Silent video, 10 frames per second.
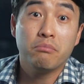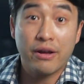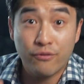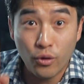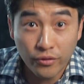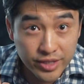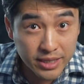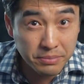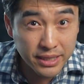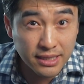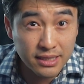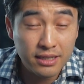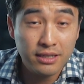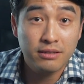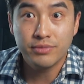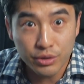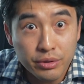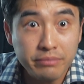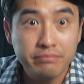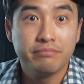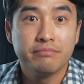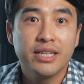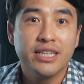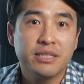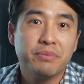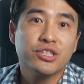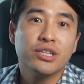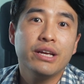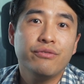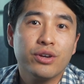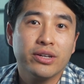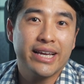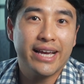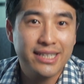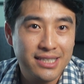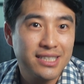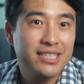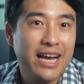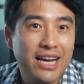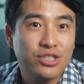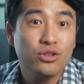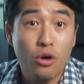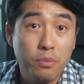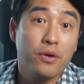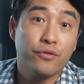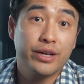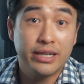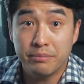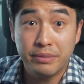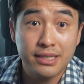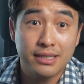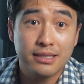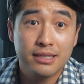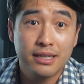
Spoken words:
my fourth tip is do it, especially if you got the excess cash or profit in the business.